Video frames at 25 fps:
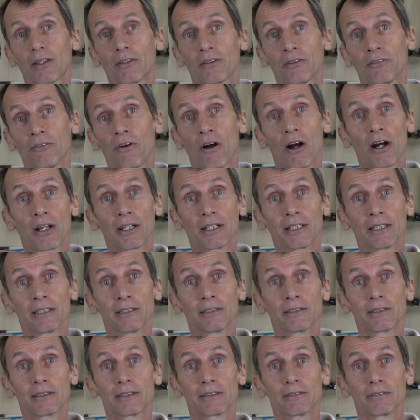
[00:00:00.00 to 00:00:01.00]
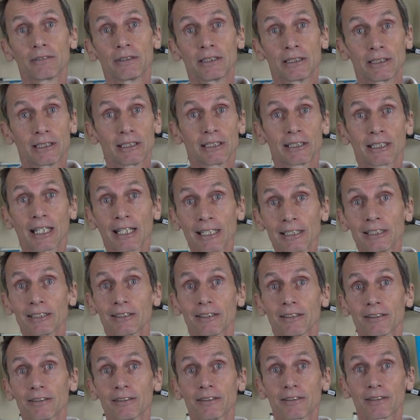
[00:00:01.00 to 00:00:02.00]
rider was
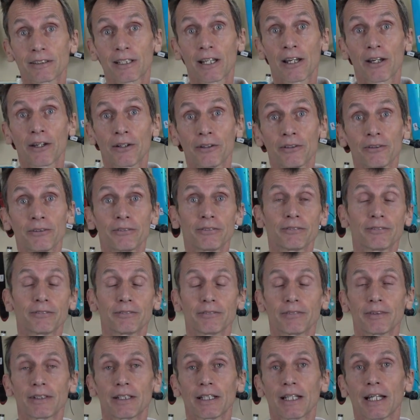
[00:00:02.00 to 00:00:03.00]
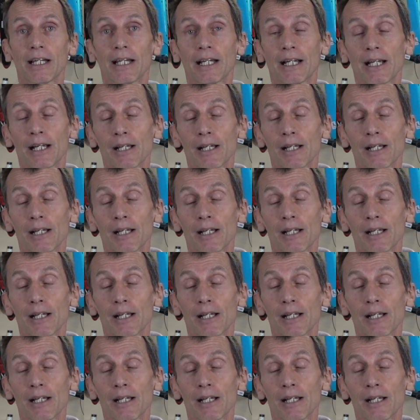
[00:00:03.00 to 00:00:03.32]
deceased. So, you